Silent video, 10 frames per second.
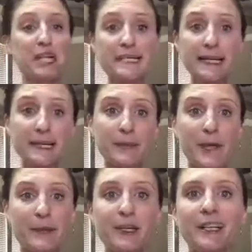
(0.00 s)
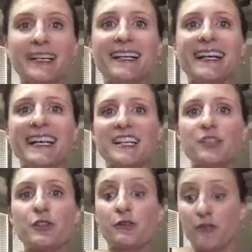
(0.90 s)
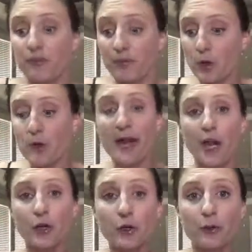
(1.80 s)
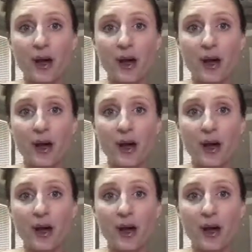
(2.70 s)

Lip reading: he's not eating paper, is to prepare your